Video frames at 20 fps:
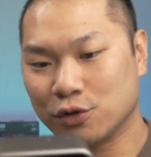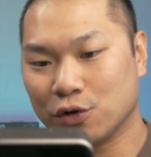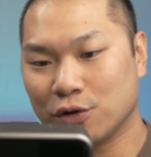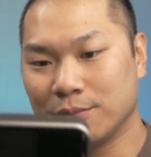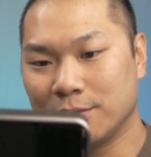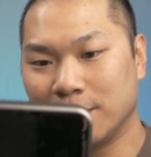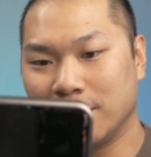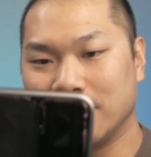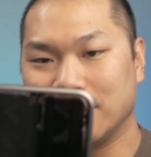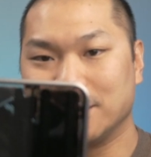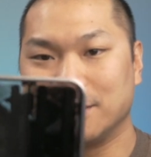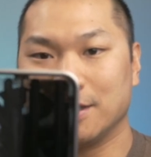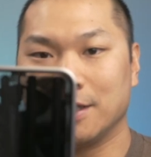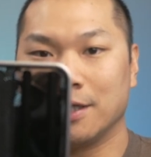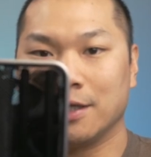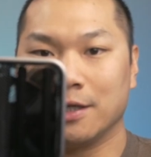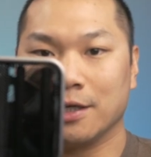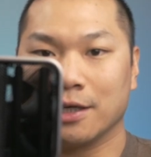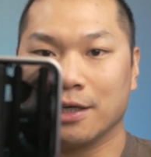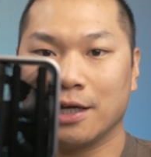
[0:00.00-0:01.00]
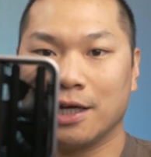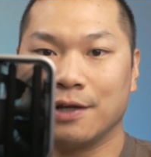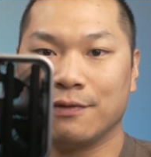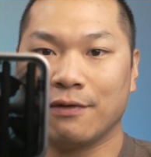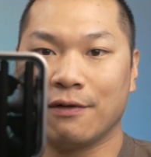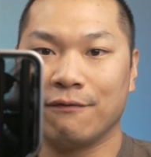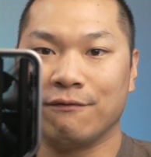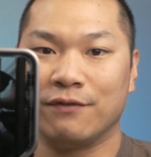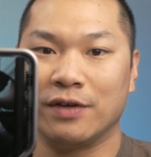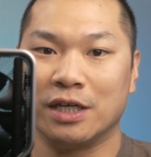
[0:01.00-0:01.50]
terminates in a kind
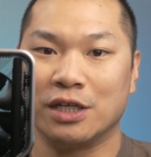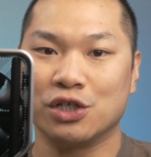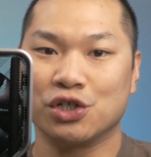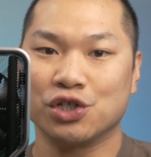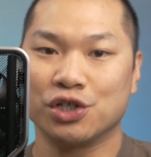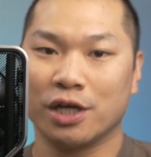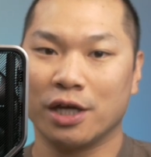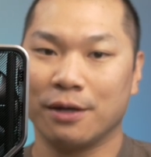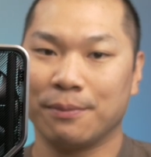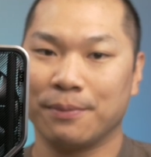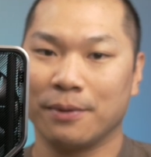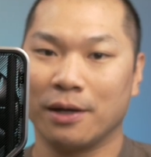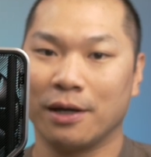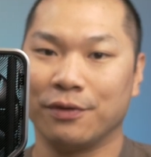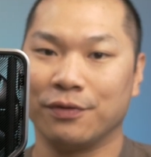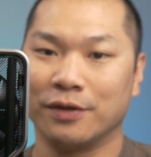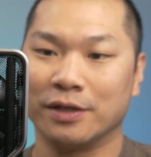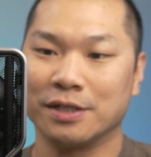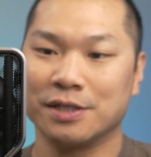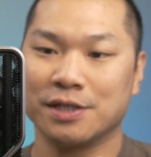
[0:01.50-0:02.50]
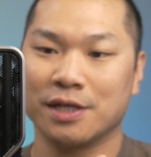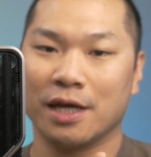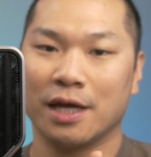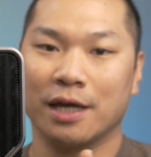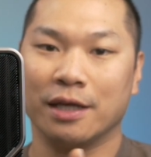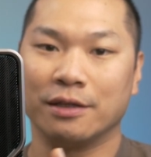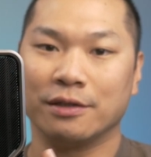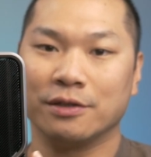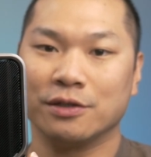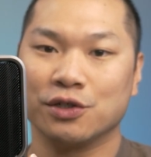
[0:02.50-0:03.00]
of a V shape on this
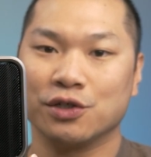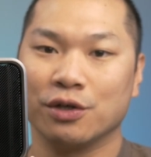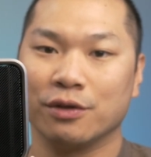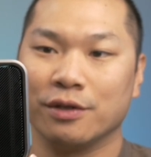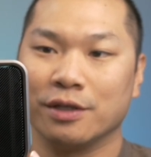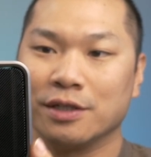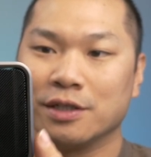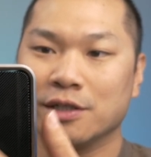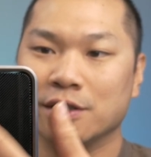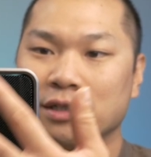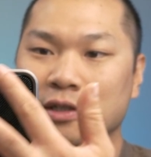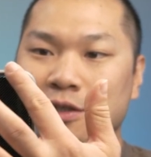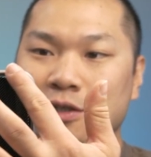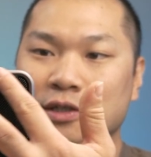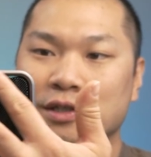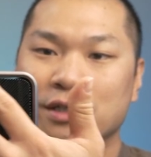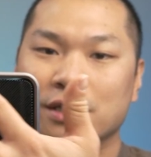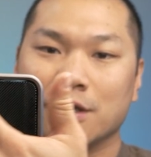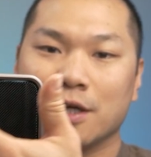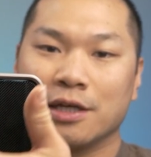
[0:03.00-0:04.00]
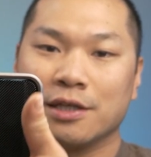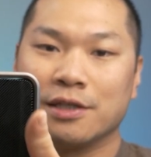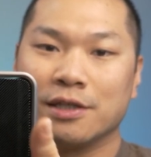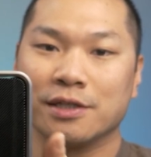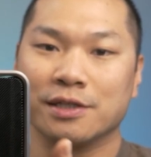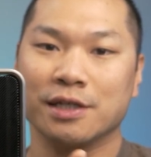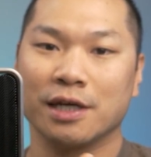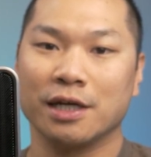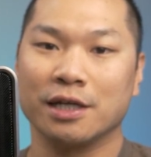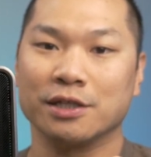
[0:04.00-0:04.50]
end. So
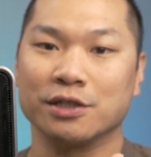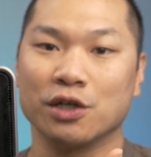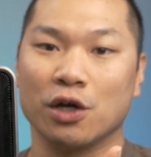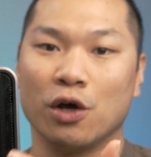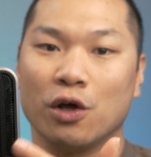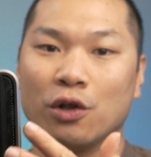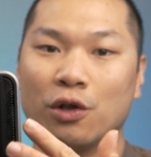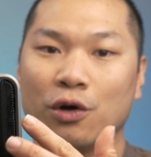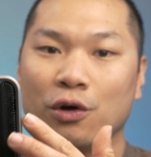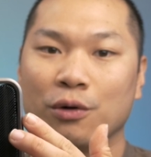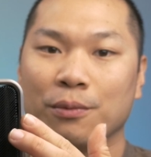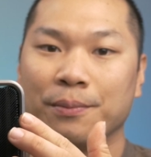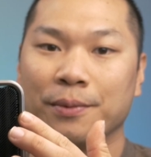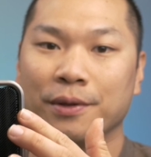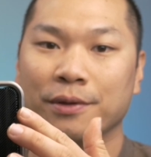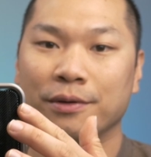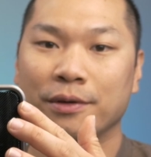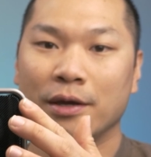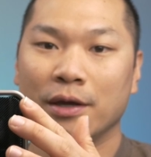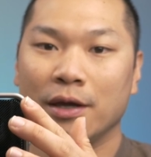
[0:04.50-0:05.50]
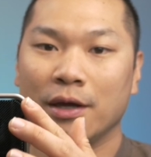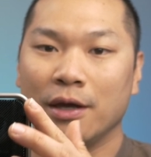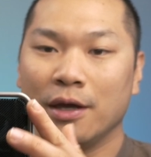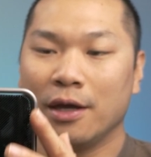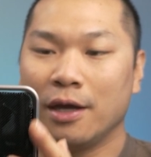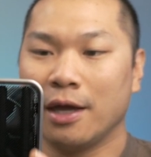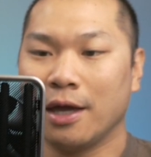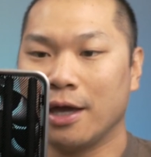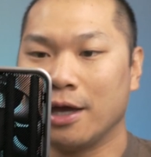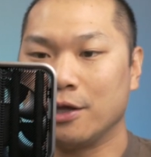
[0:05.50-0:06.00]
this side is all open.
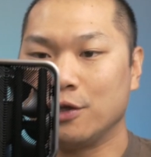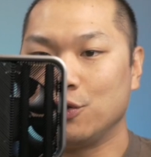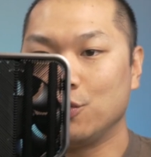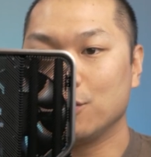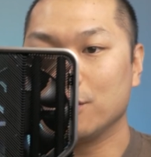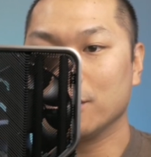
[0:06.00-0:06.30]
And you